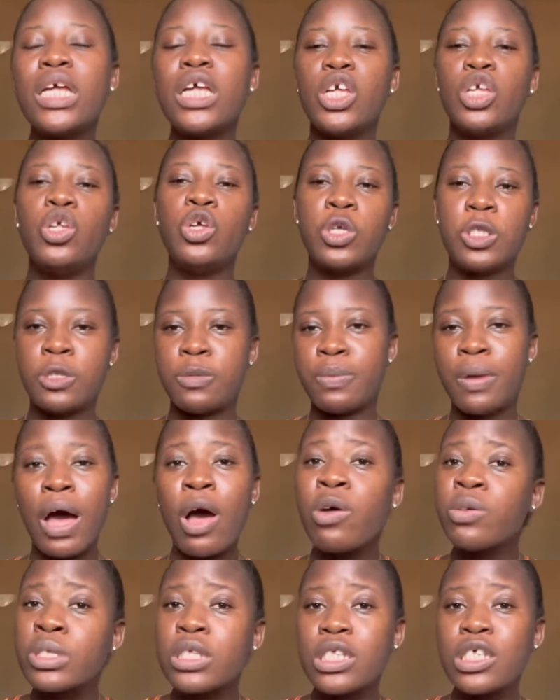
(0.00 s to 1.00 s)
your
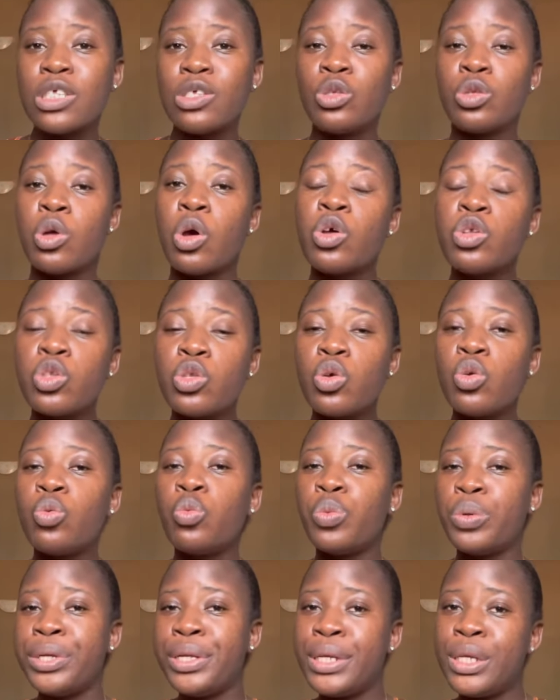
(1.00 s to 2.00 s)
spouse is also
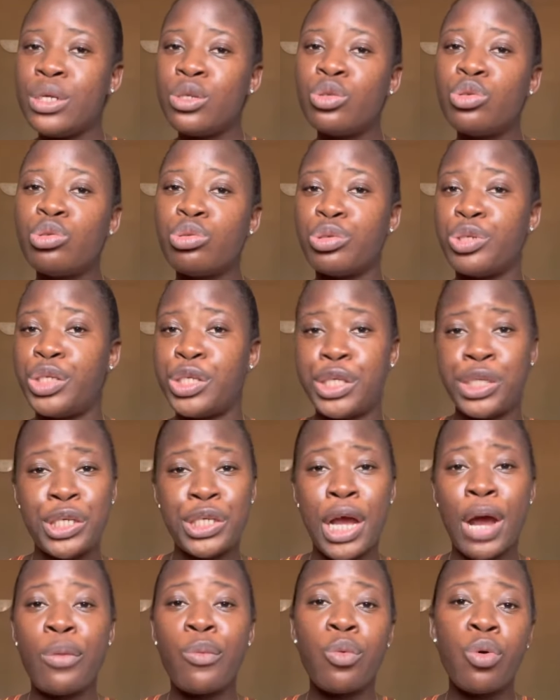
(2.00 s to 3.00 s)
willing to change
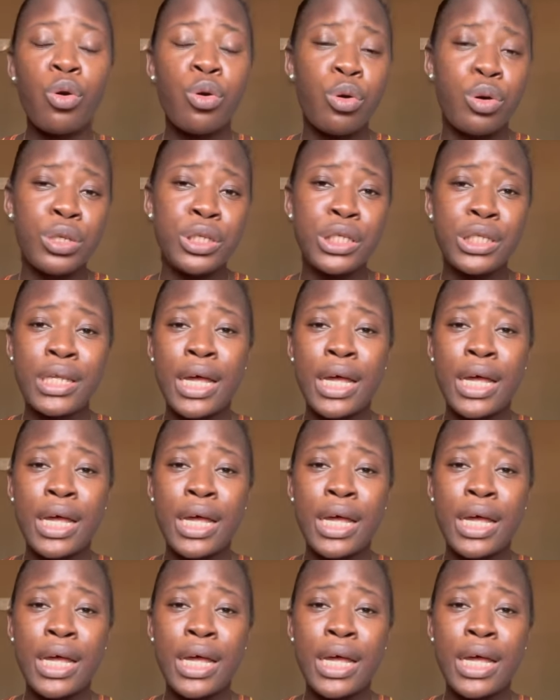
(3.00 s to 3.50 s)
and work on it,